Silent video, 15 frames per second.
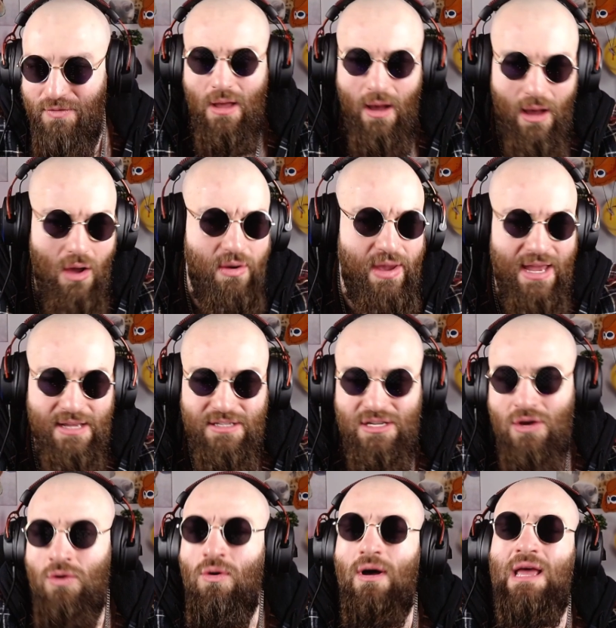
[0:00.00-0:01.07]
Okay,
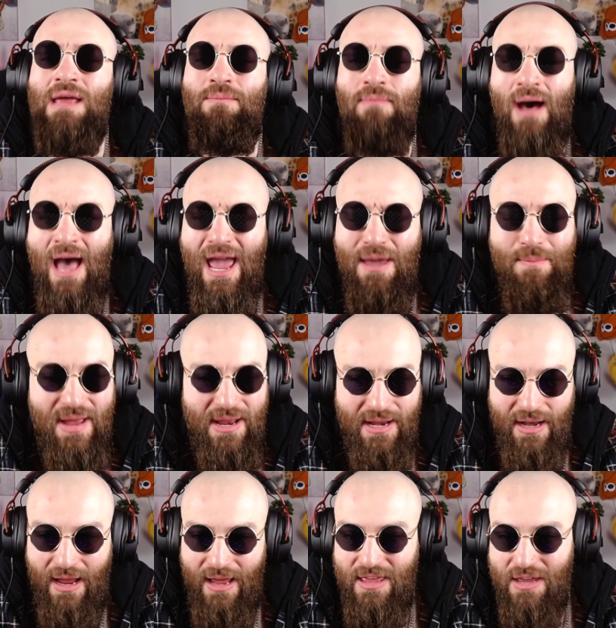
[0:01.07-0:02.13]
so in my
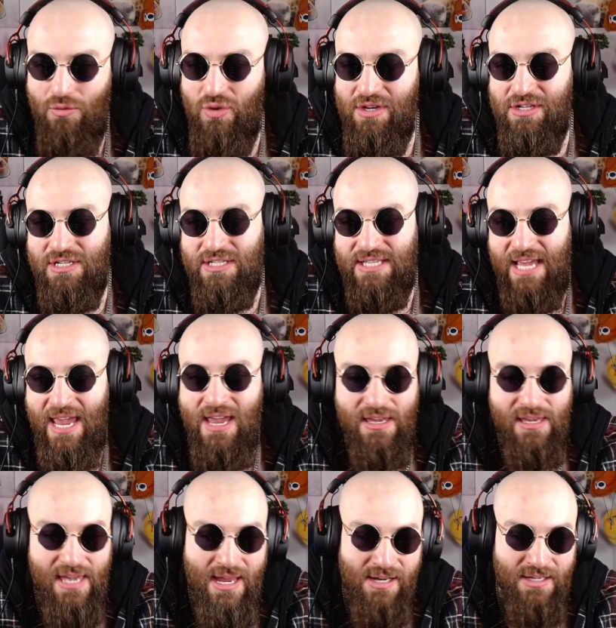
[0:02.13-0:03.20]
opinion, I think we just take
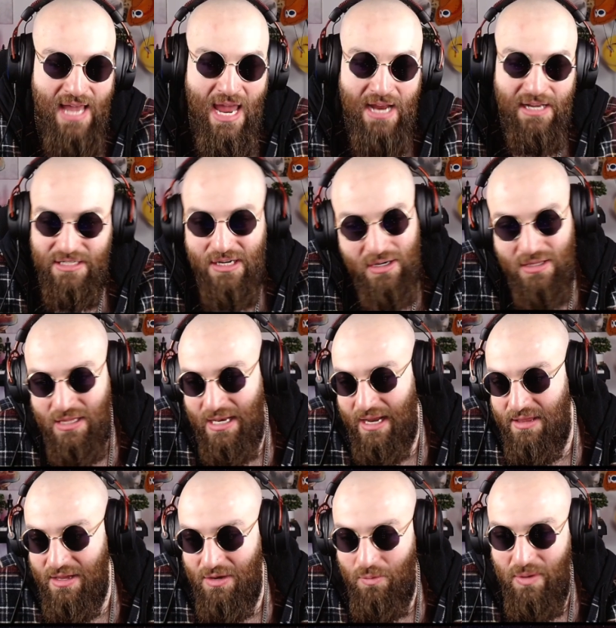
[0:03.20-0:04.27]
king takes here, and then I
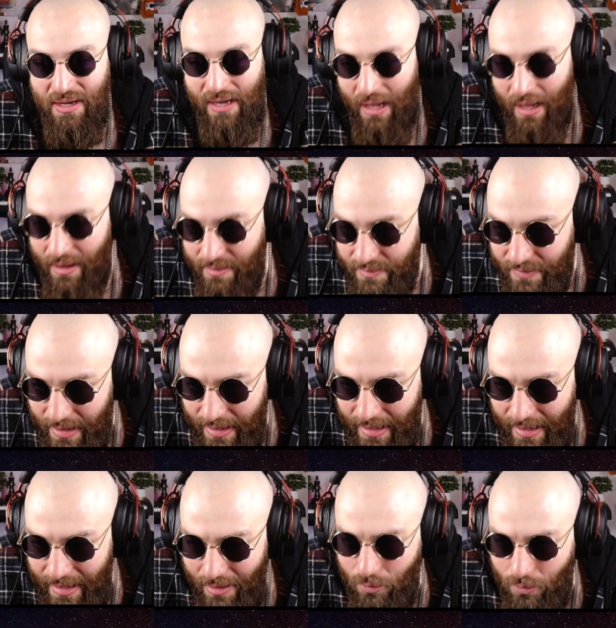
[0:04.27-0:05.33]
think we have
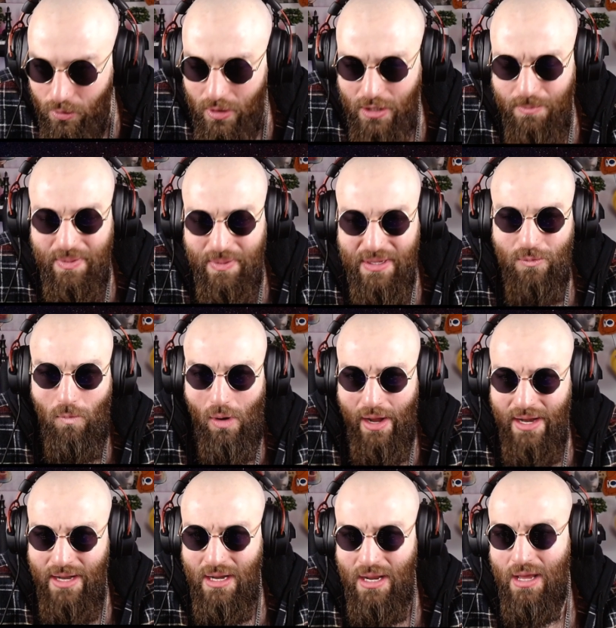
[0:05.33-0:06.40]
rook
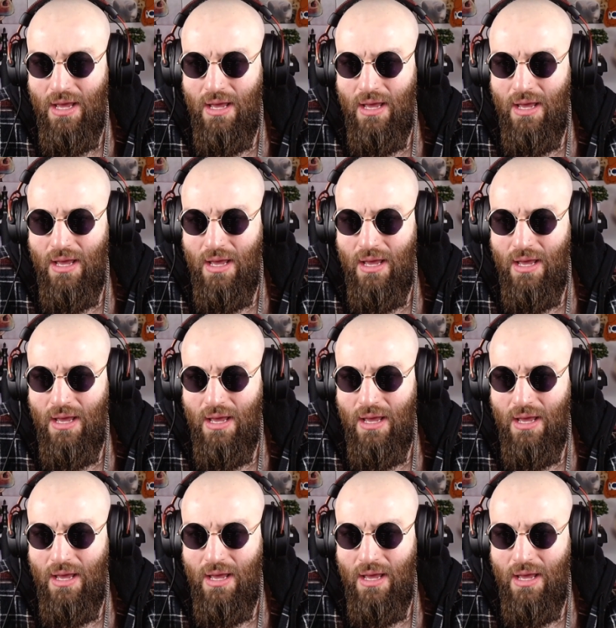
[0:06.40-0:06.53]
b1.